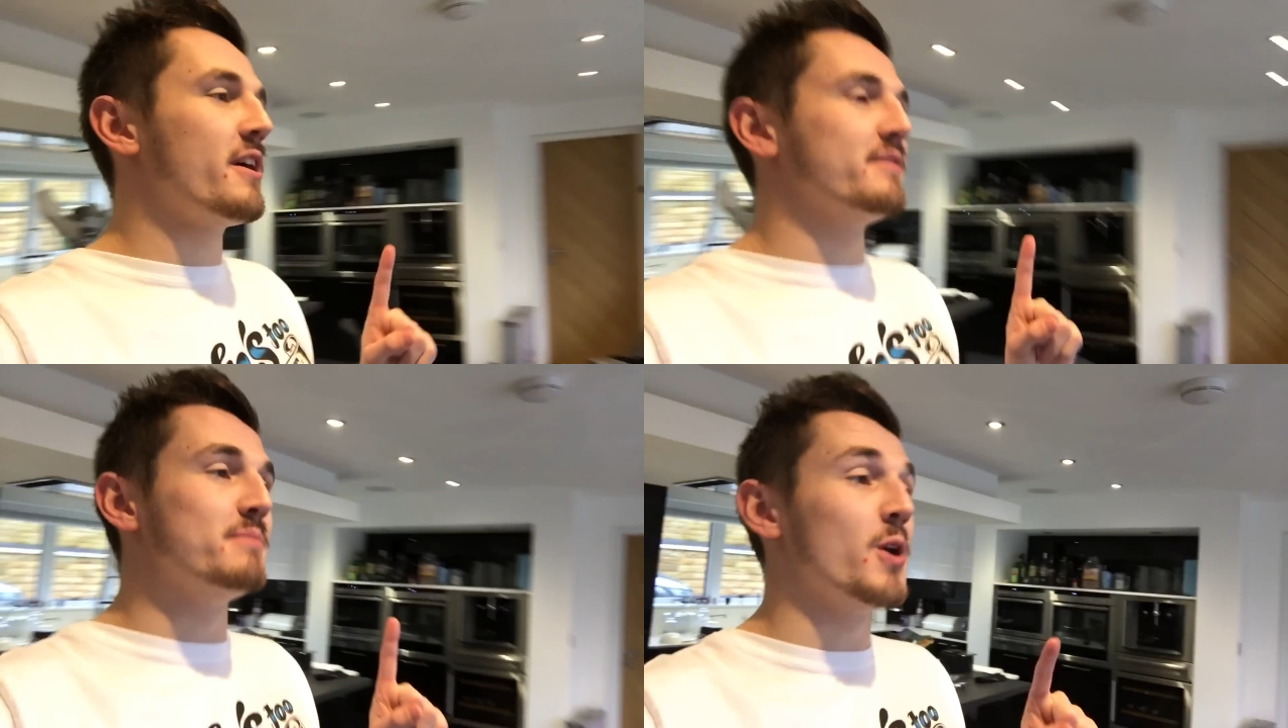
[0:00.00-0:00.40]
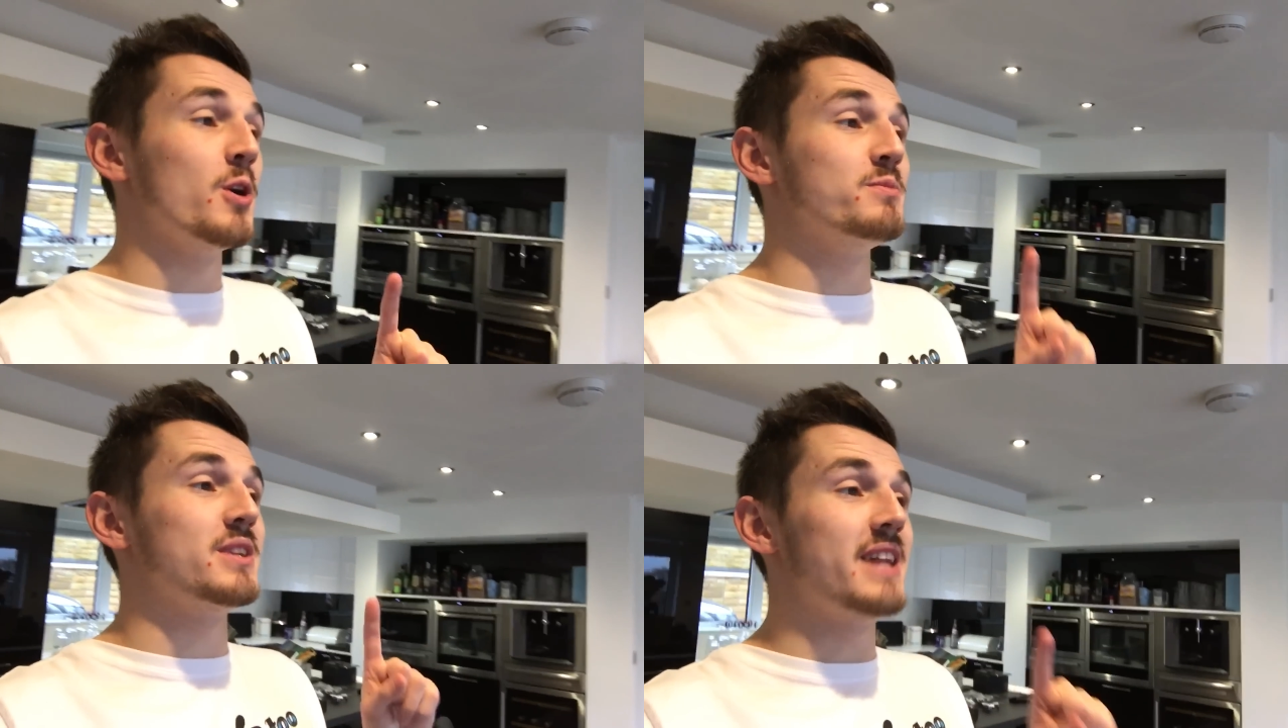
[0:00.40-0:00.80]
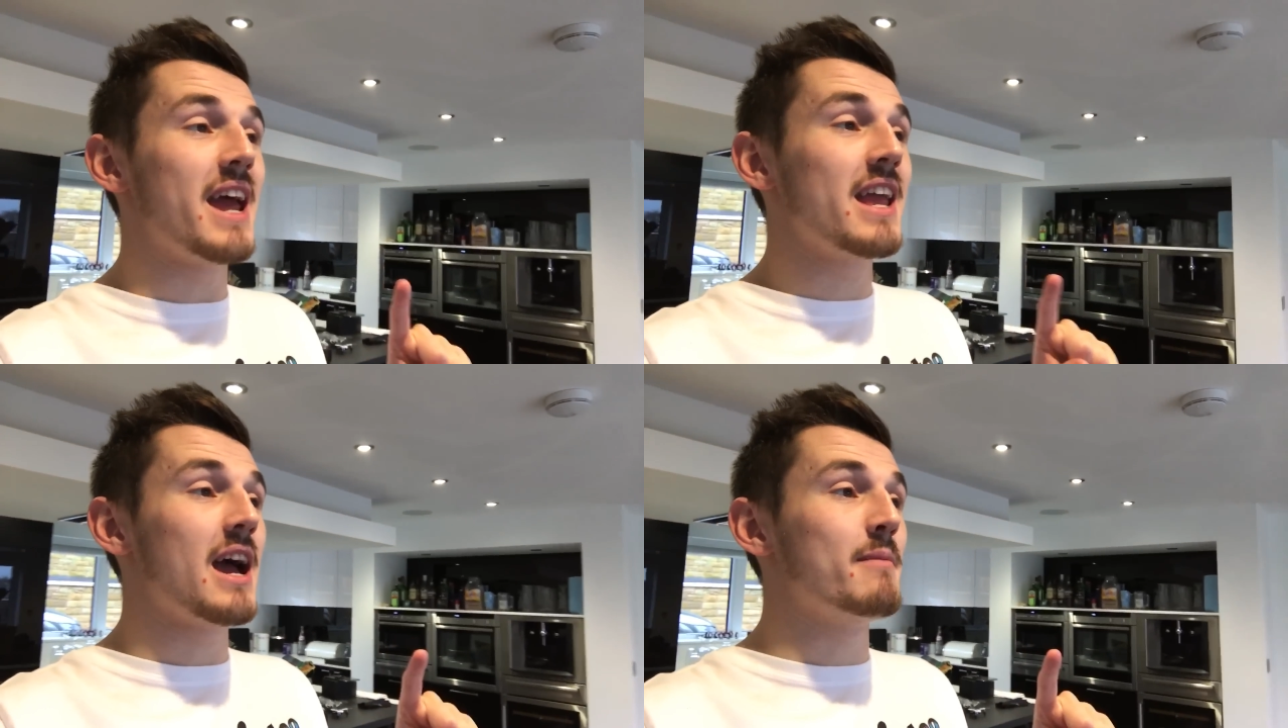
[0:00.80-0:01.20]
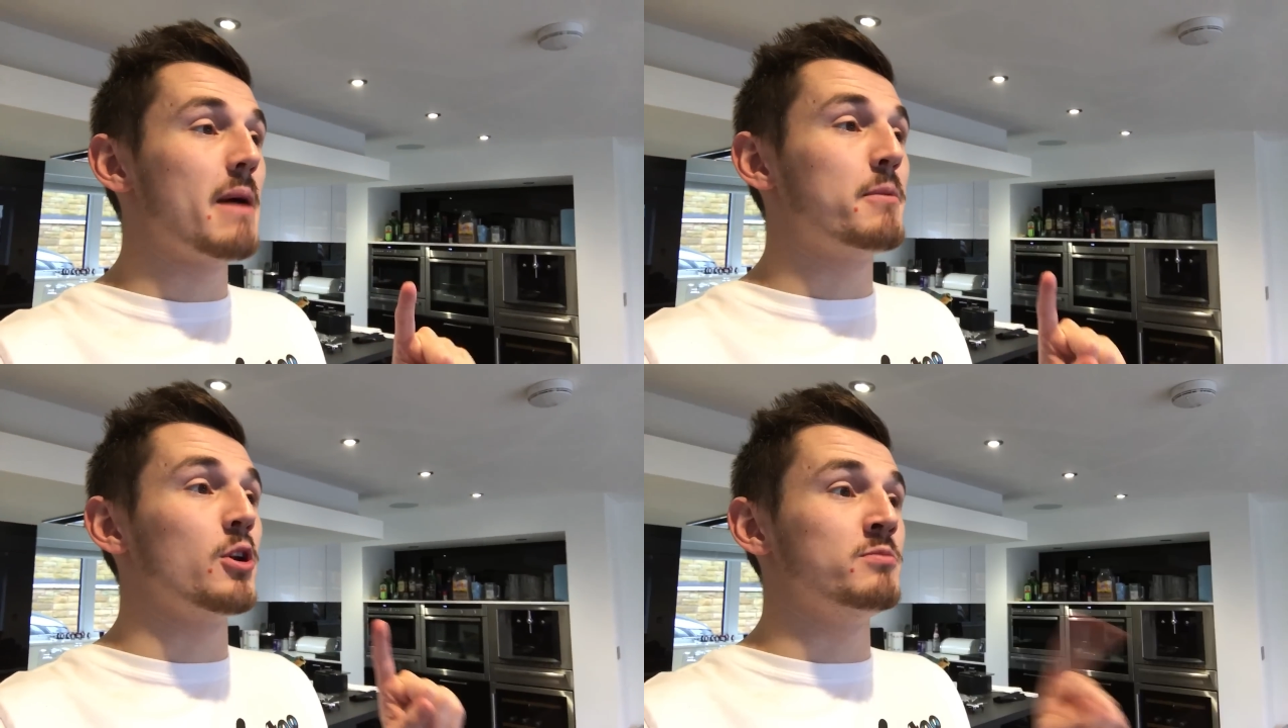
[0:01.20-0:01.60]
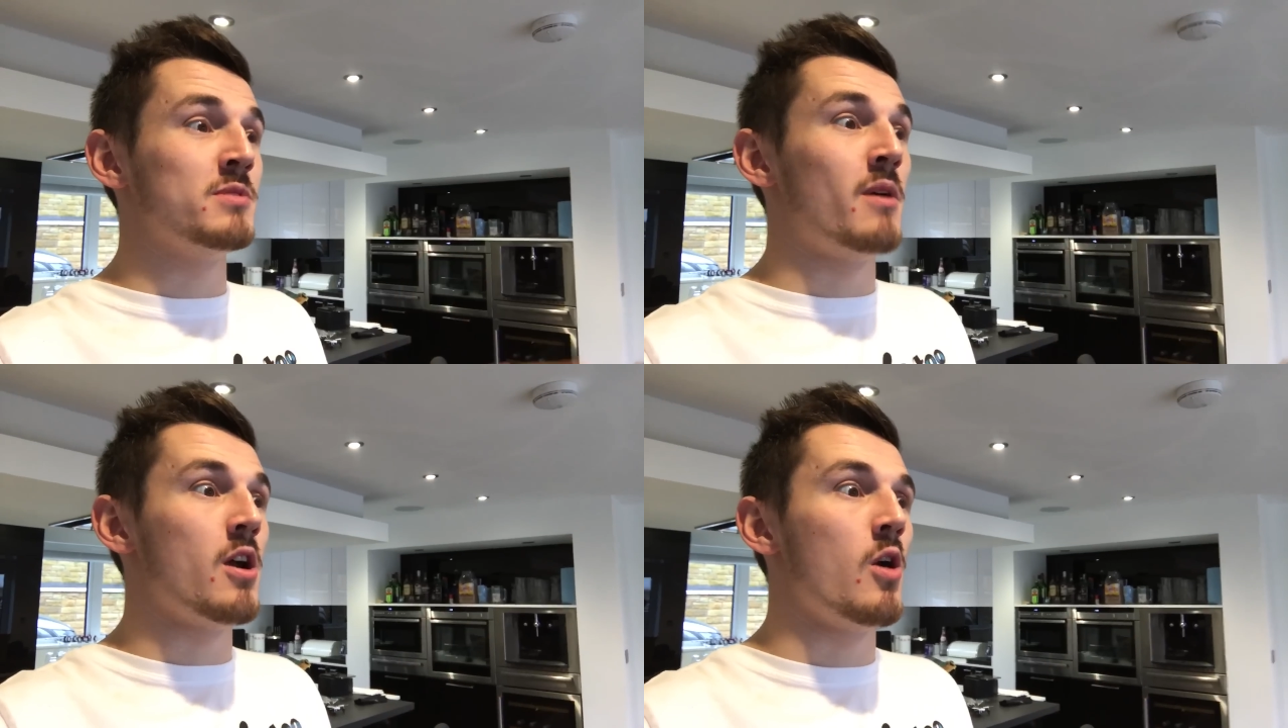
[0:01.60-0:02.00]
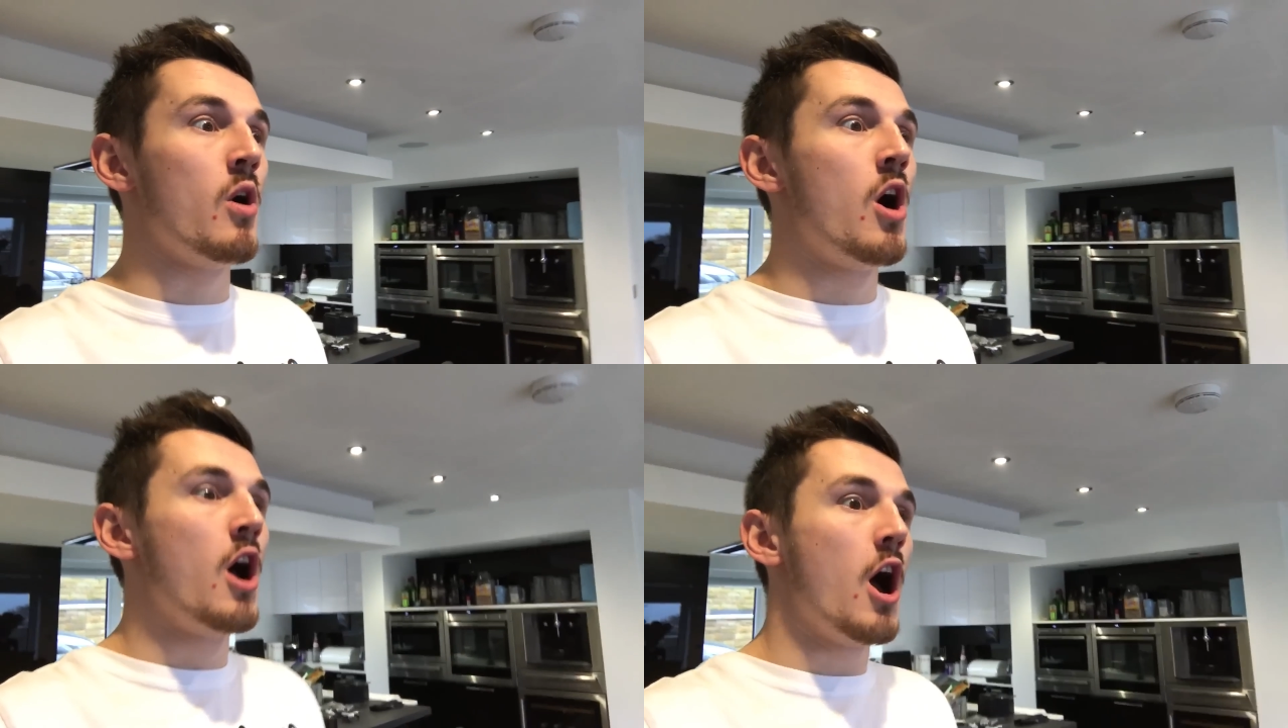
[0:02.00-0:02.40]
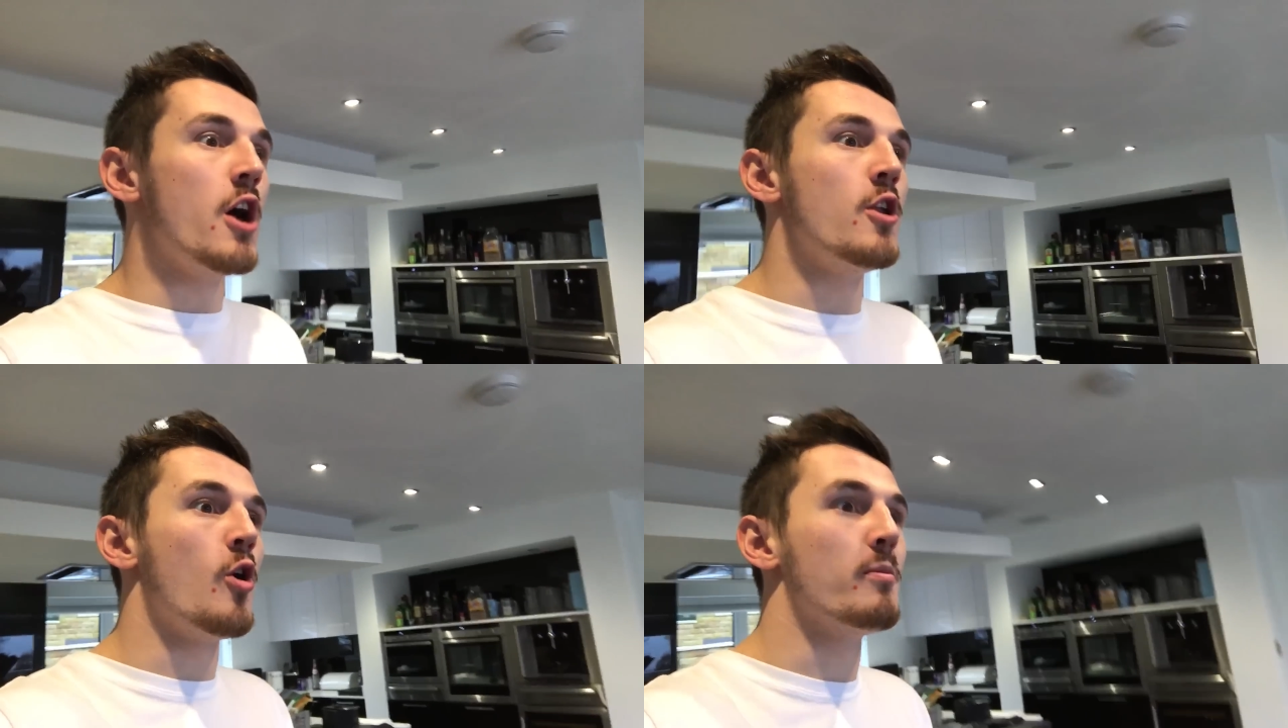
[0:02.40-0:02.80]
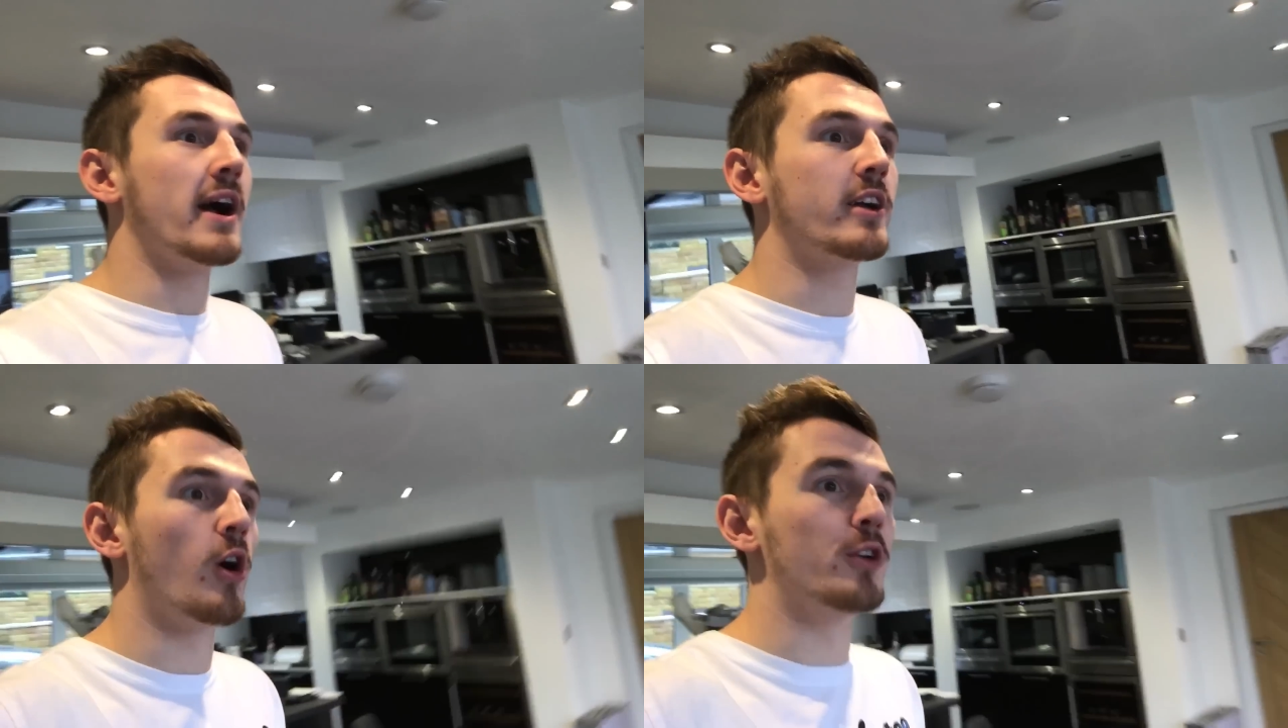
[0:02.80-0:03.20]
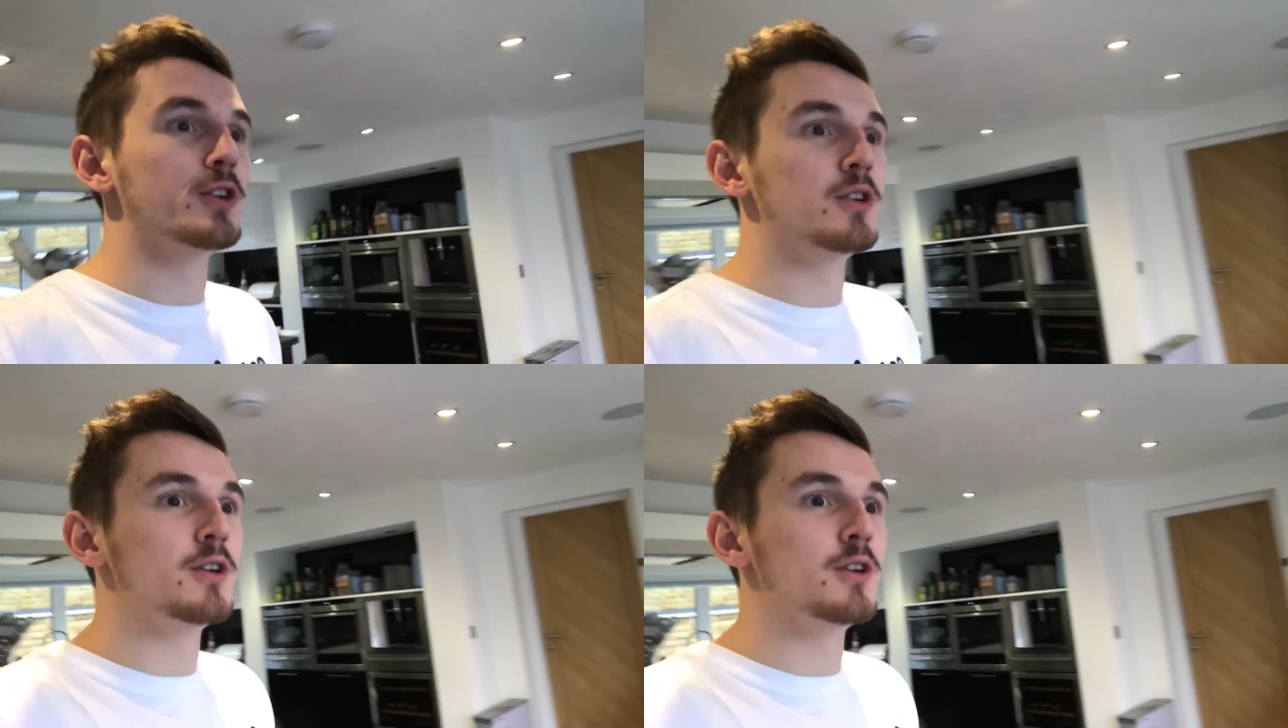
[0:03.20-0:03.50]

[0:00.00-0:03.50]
not even put it up today. I might put it up tomorrow. And oh my God,